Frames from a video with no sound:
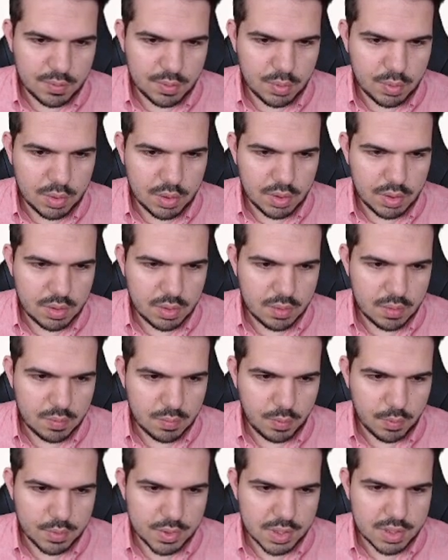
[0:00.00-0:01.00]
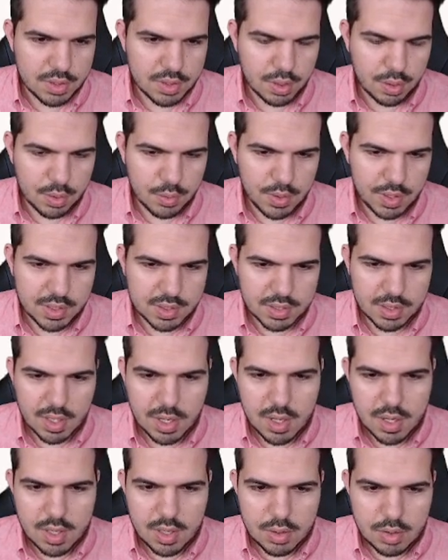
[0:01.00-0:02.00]
tool with the Sovereigns
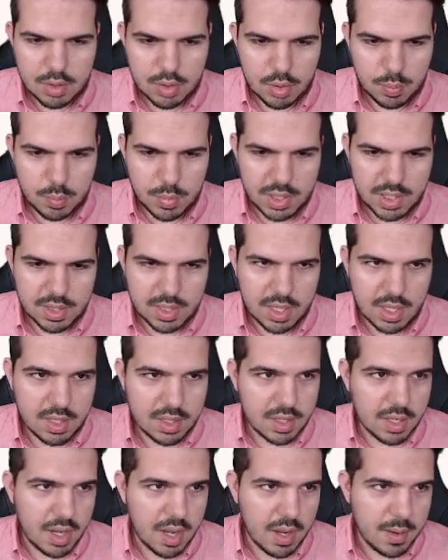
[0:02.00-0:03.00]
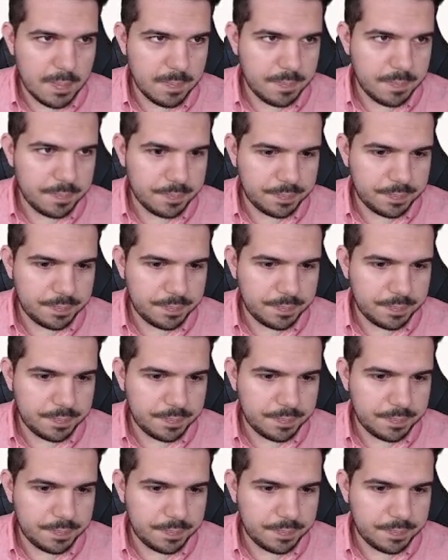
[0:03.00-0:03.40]
to be there in time.